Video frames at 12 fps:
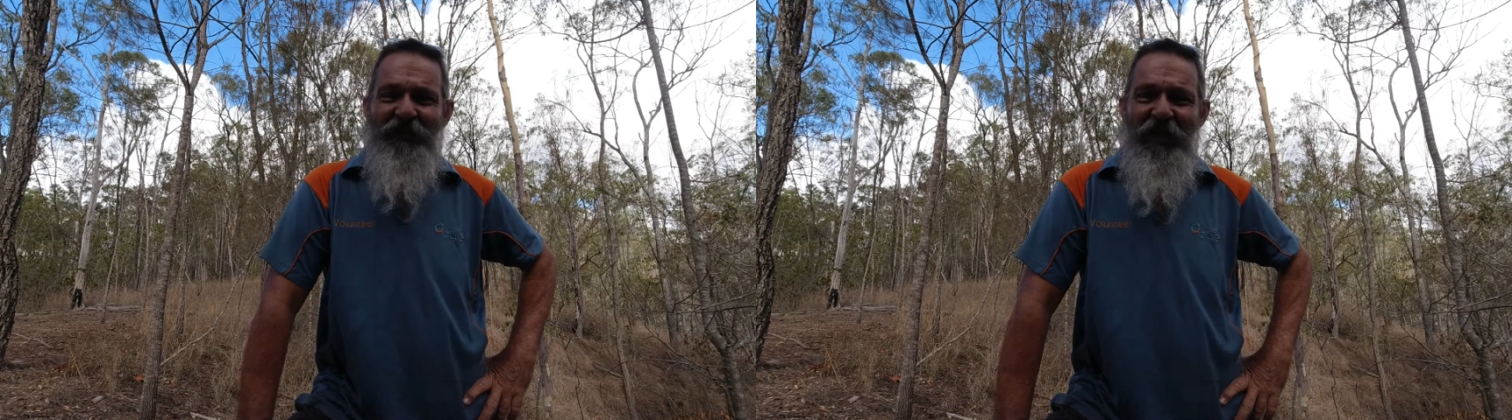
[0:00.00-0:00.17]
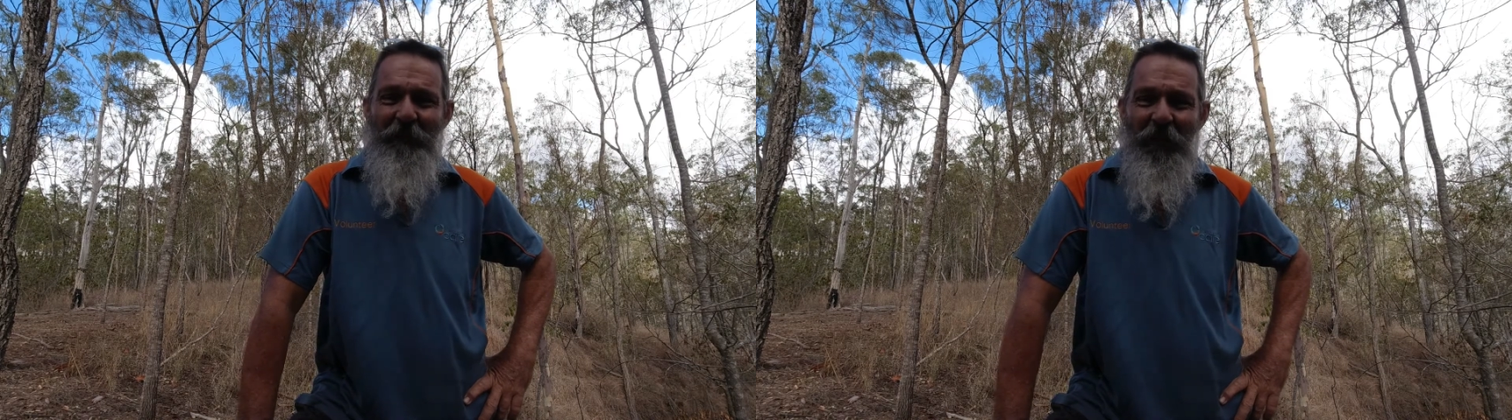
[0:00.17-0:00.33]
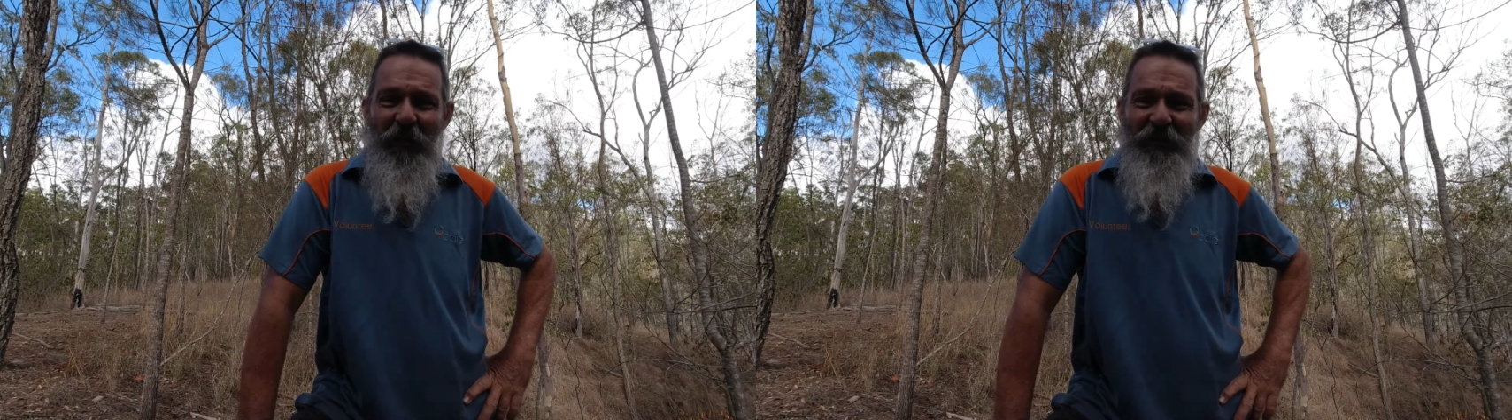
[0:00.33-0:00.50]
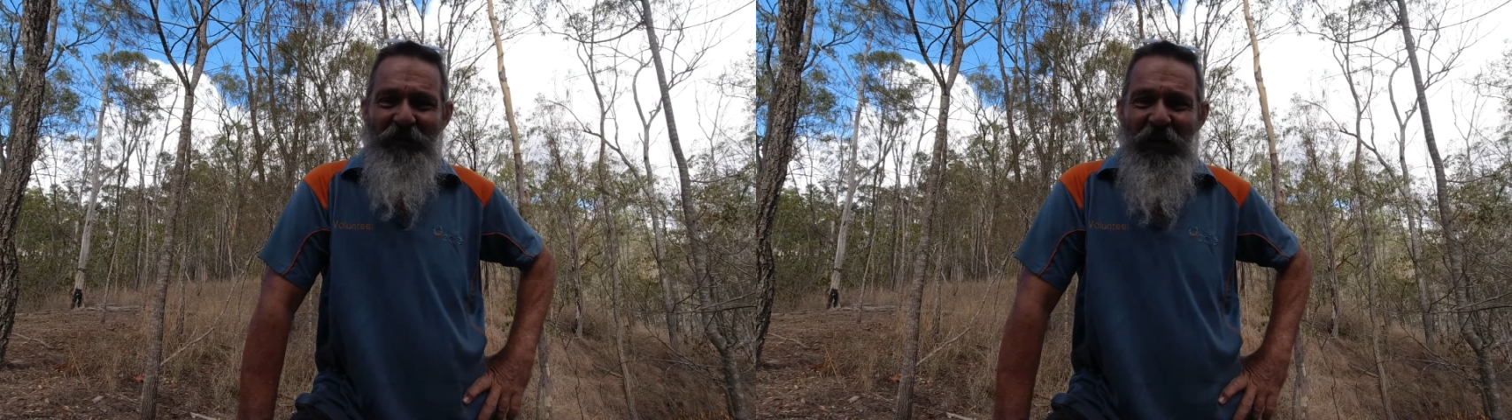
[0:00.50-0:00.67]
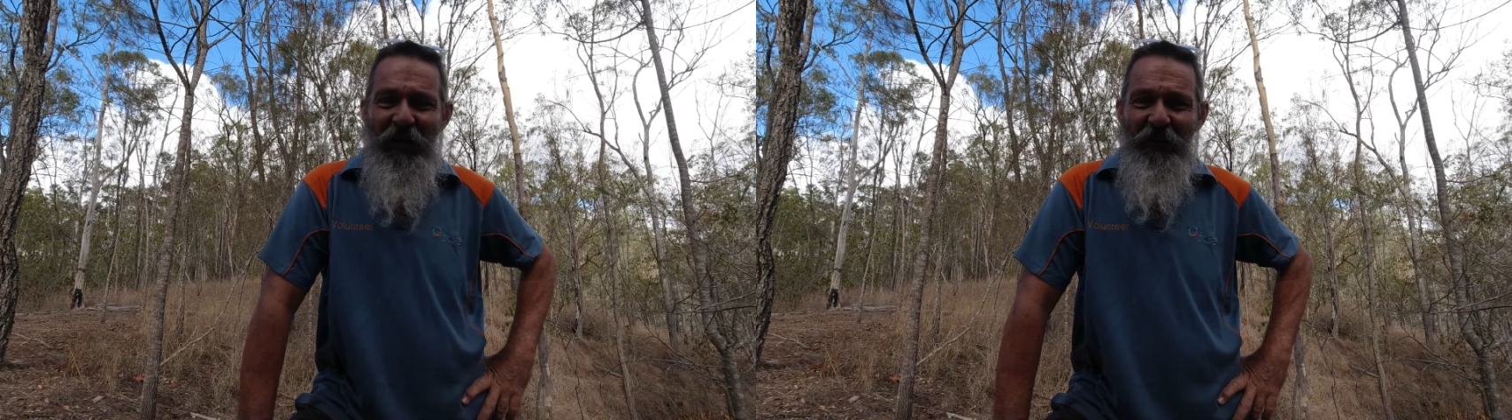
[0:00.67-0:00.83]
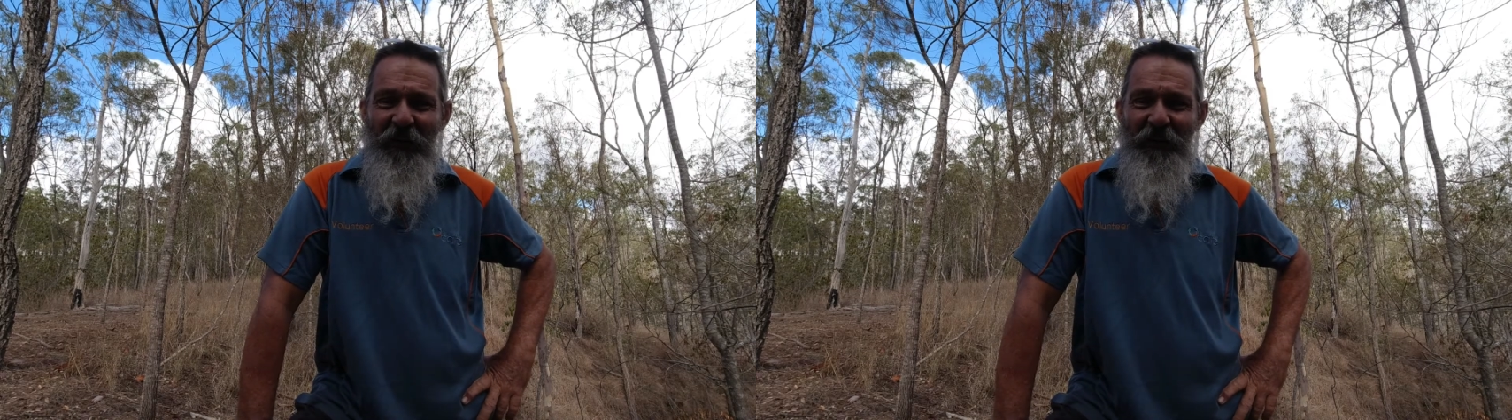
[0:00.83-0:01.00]
cheap by a
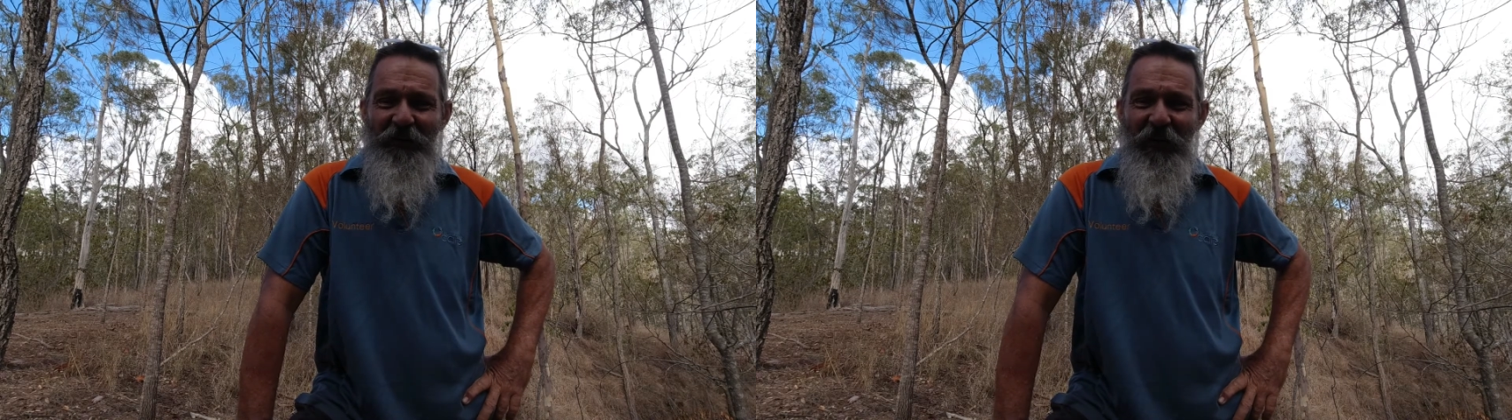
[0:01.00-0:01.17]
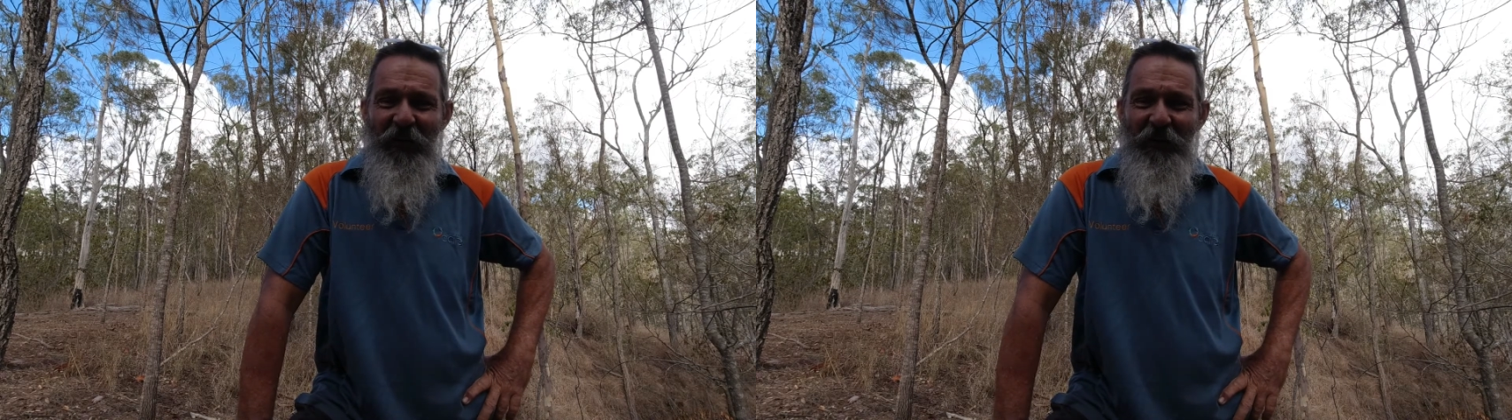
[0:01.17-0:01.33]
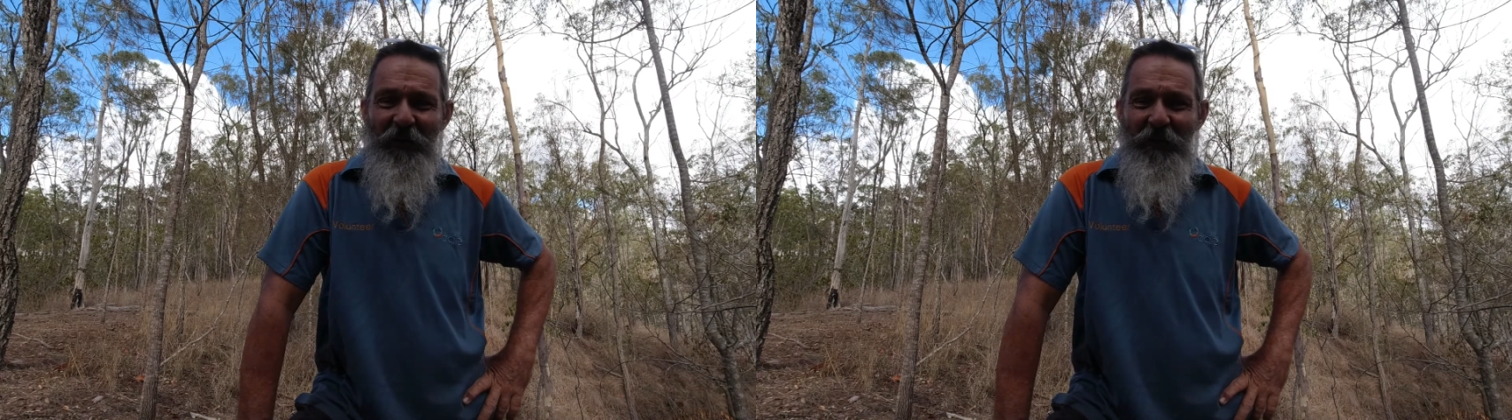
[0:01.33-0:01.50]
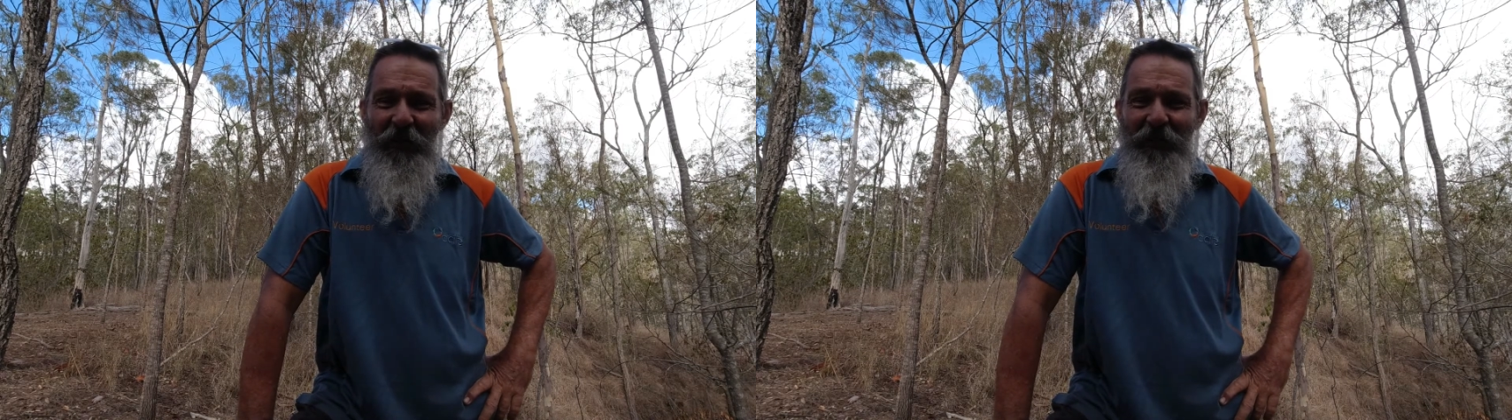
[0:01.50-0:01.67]
jowl and trying to